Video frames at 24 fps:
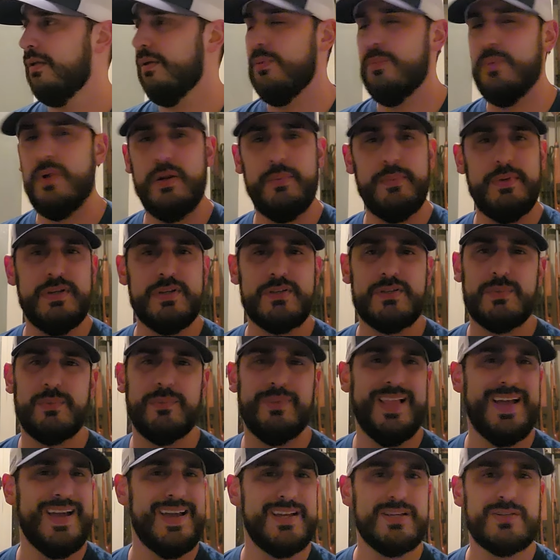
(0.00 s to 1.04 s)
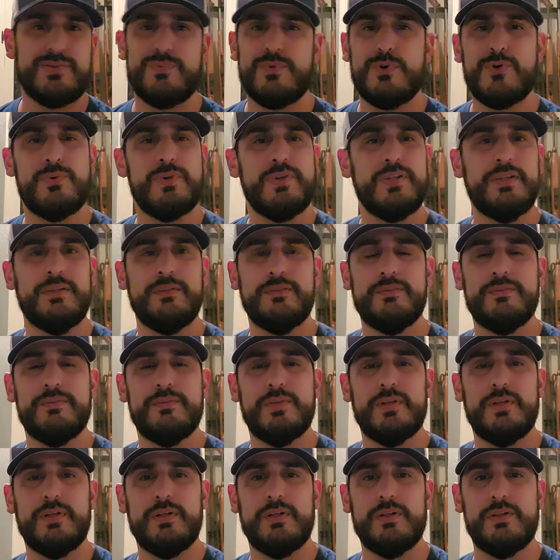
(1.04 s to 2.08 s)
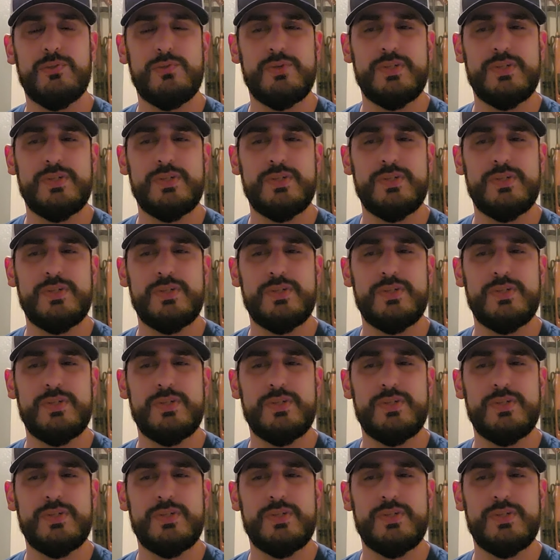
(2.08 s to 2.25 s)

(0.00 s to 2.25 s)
Reminded me of some Last Ronin or